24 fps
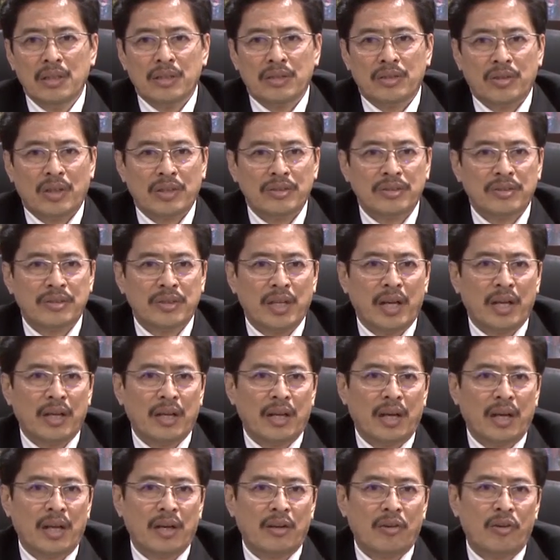transact,
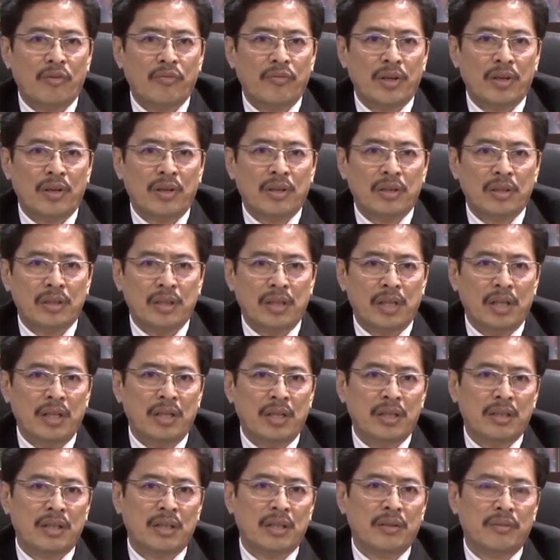and convert the
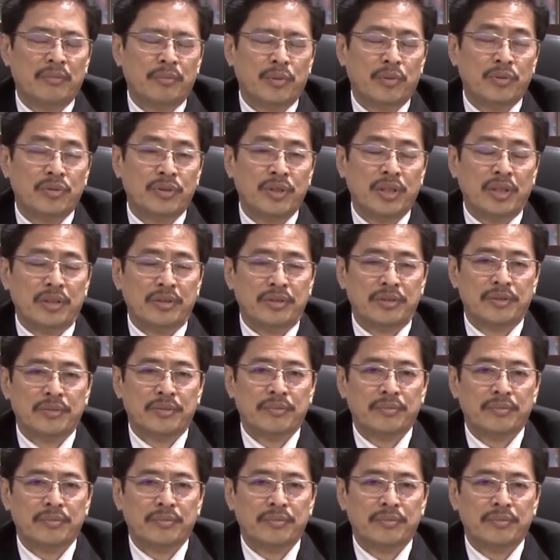illegal proceeds.